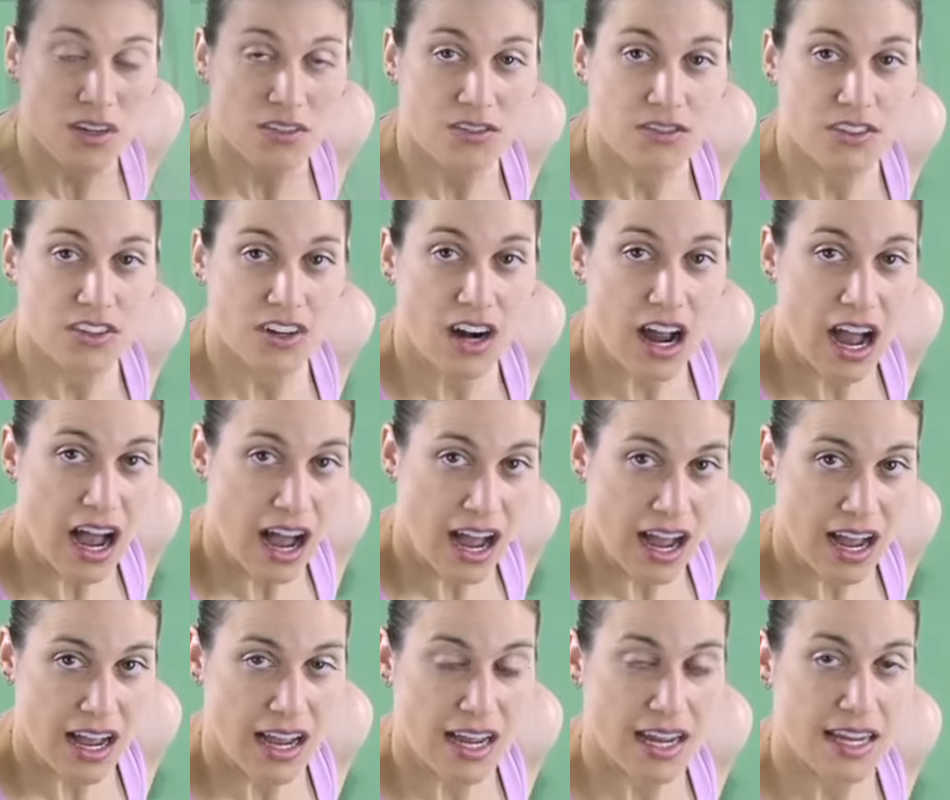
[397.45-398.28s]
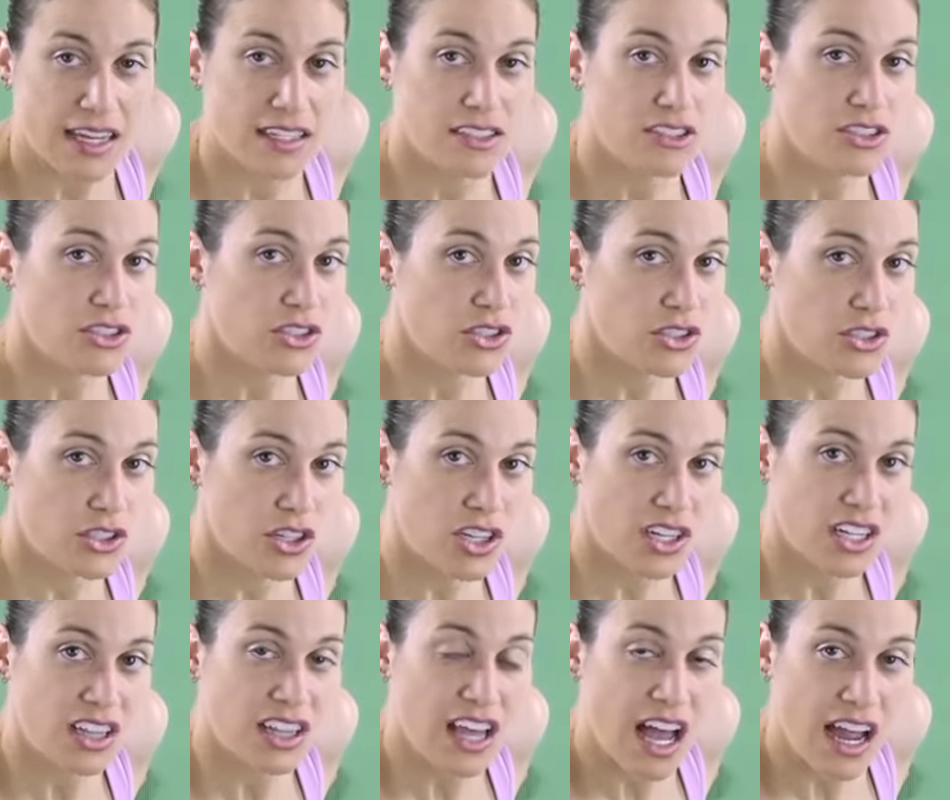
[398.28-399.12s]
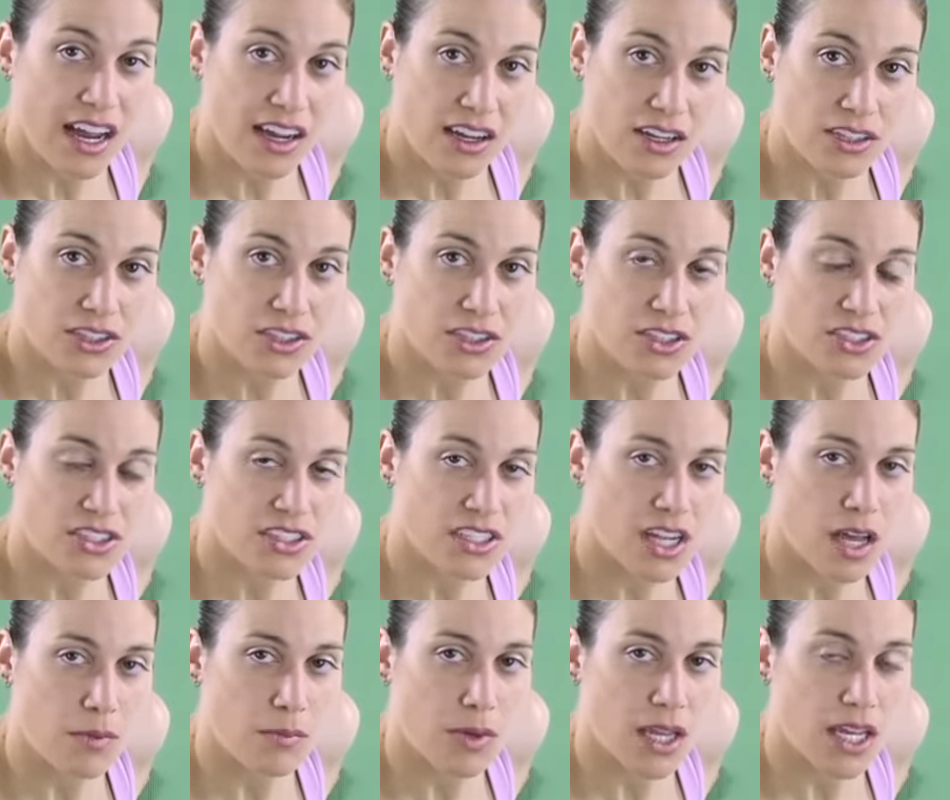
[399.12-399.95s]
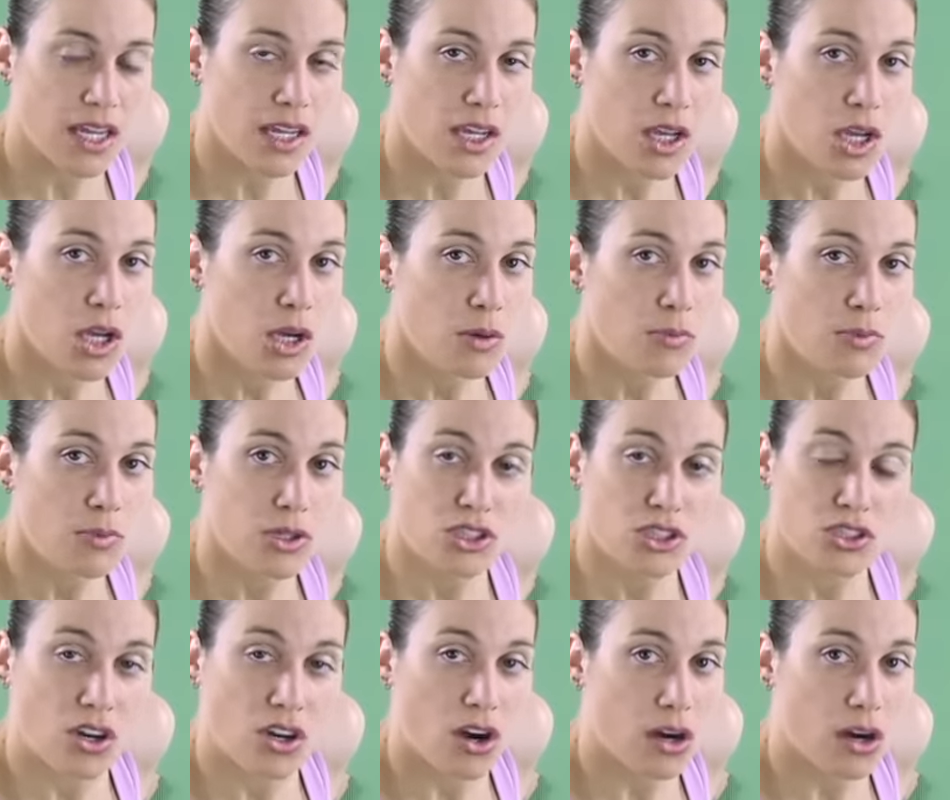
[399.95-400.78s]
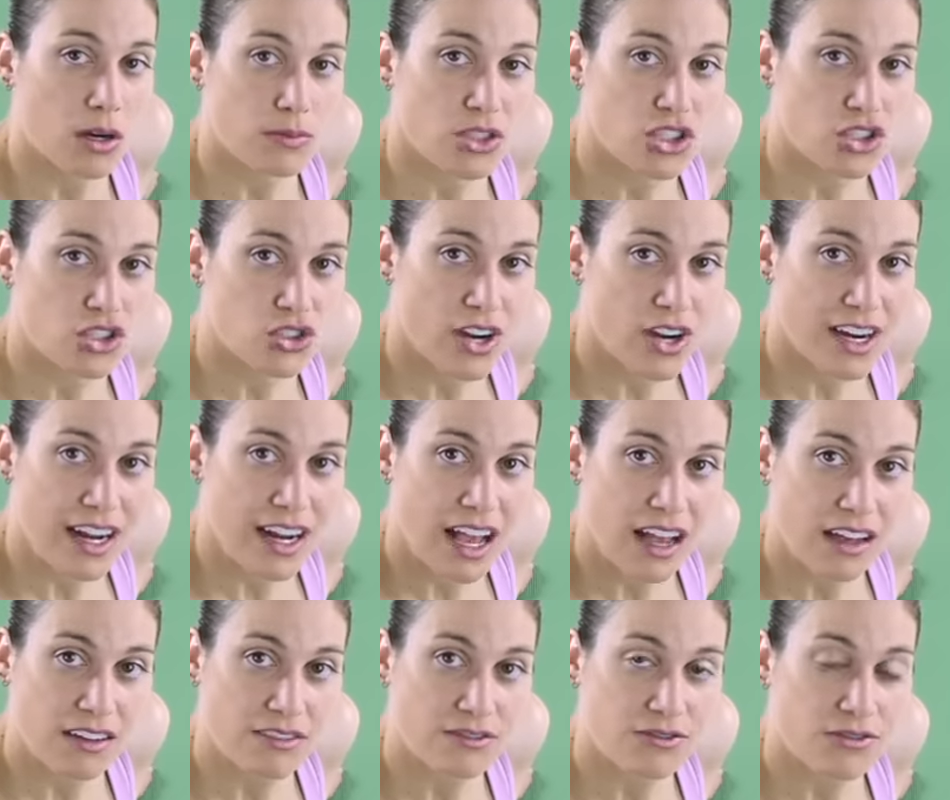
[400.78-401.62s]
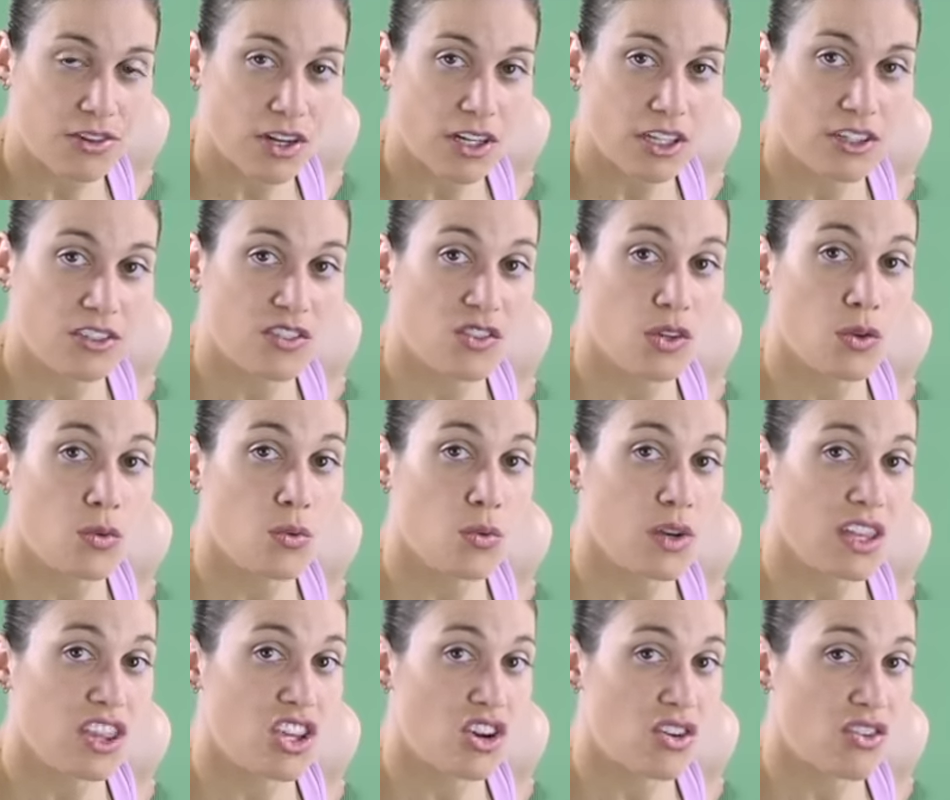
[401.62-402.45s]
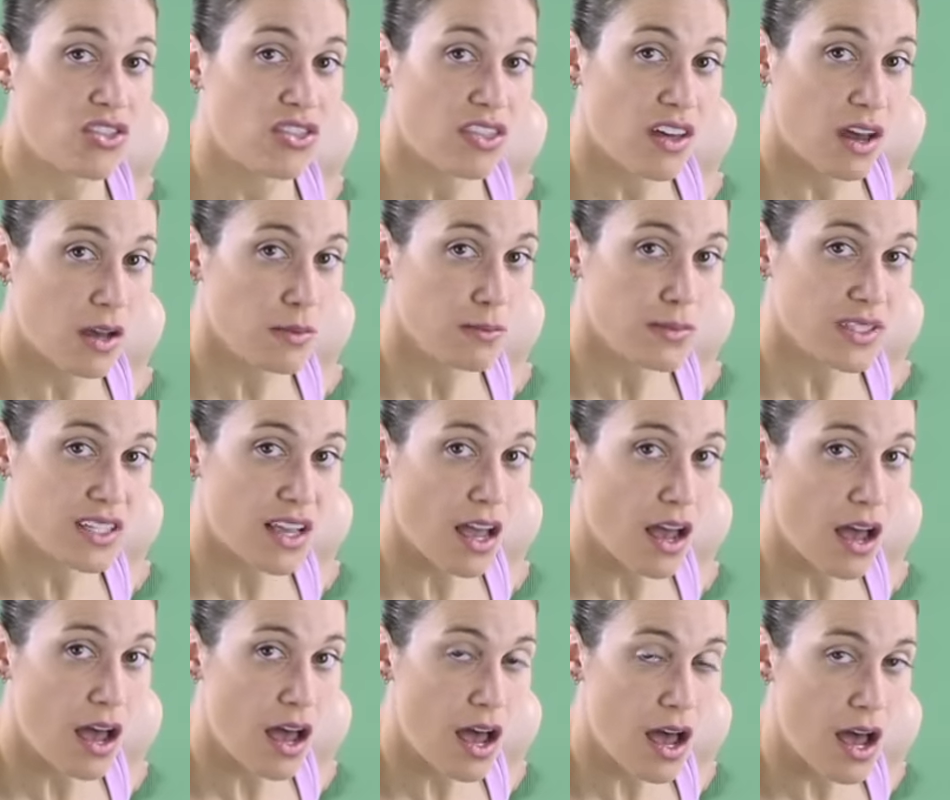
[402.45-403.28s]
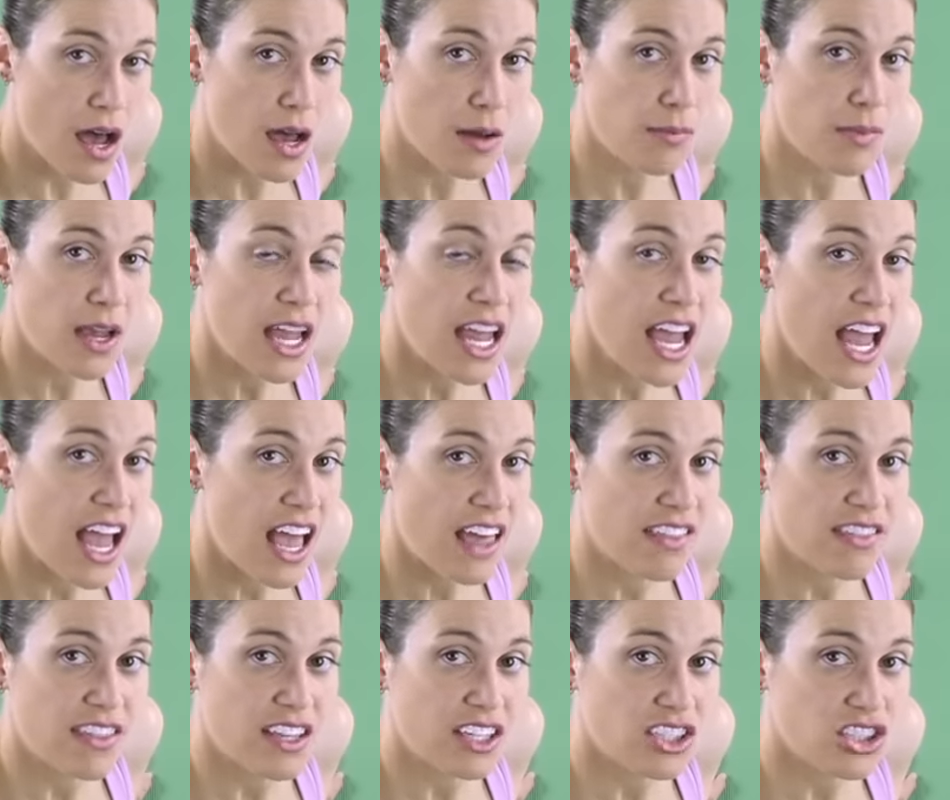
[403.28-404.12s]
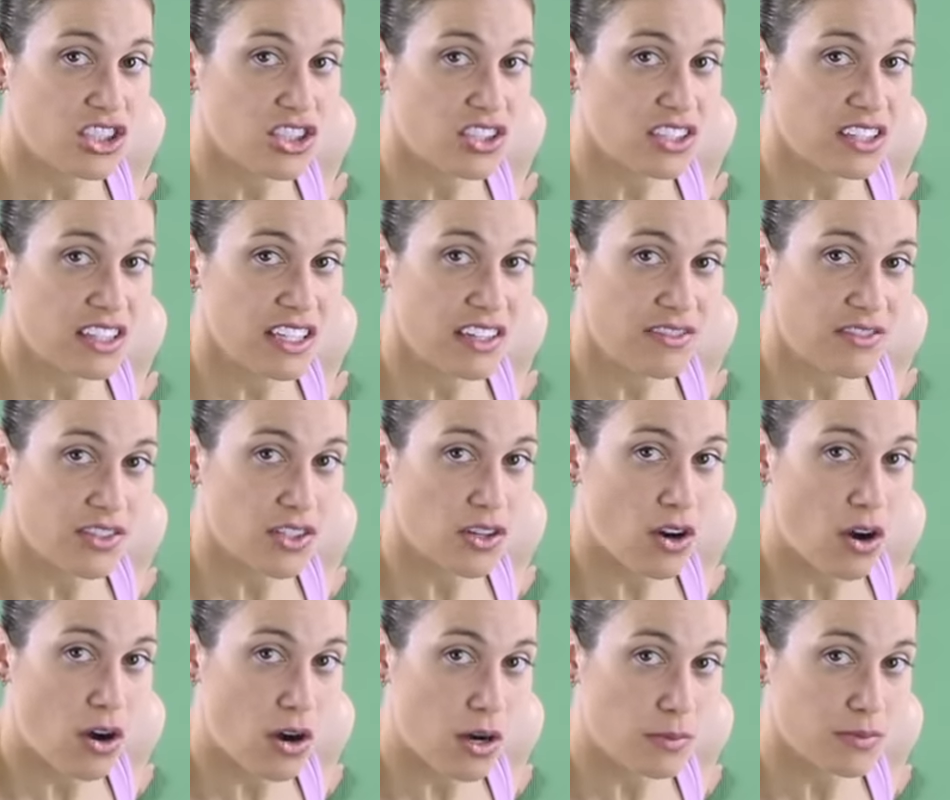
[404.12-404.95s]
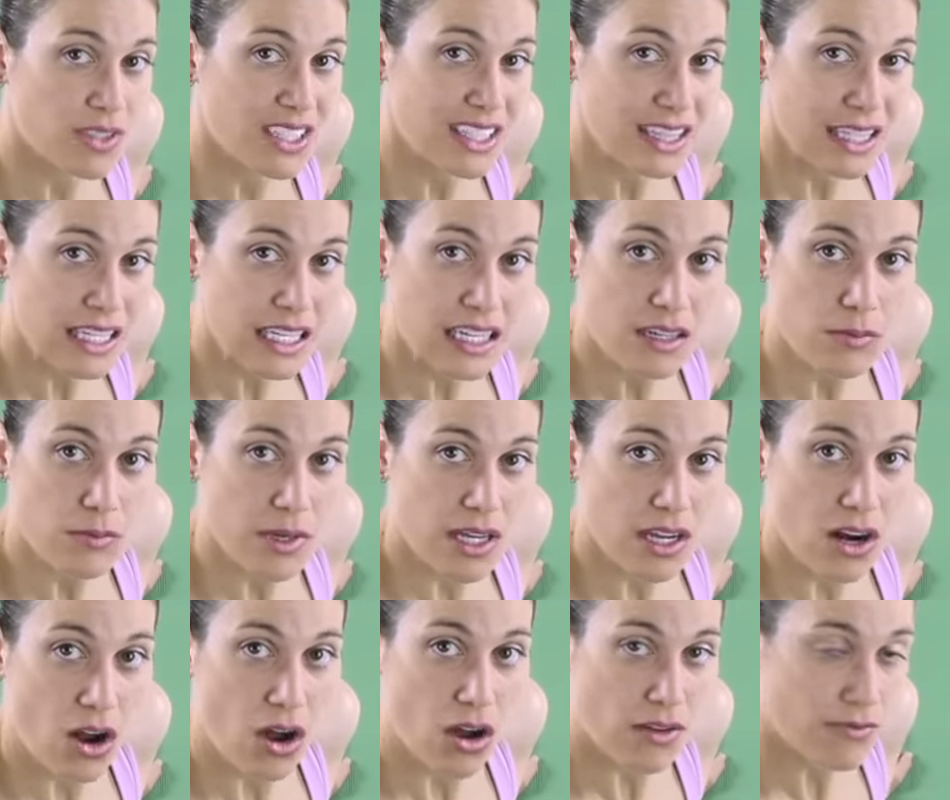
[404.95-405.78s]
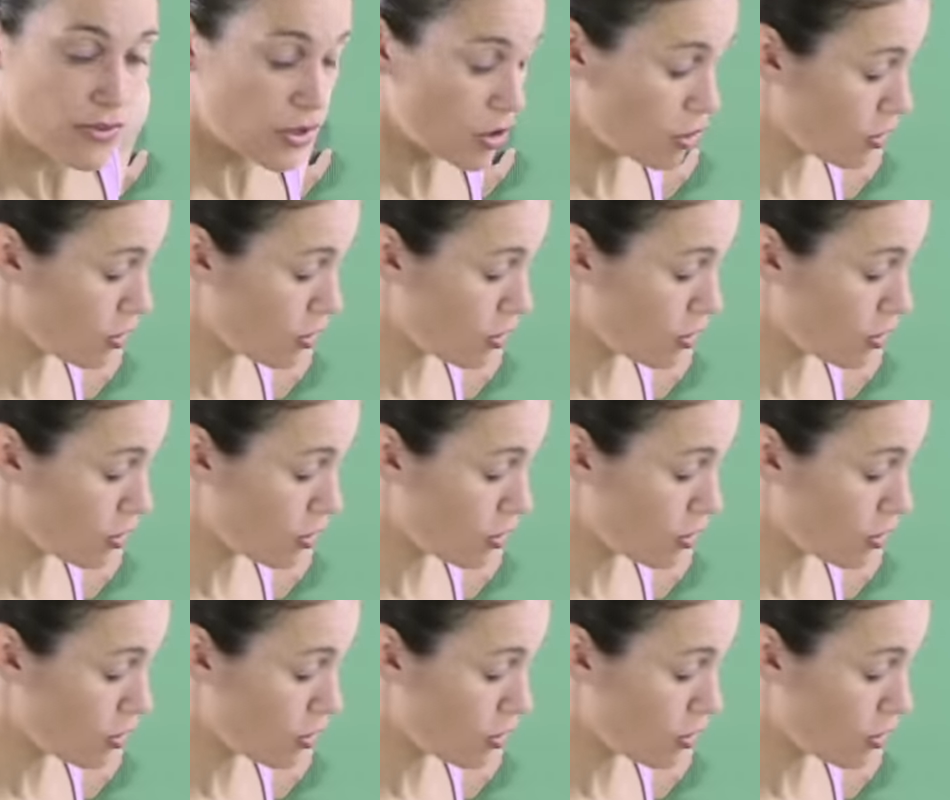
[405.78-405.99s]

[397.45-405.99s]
For I's, you're gonna lie on your stomach, put your arms straight out in front of you with your thumbs up, and then just lift your arms a little bit off the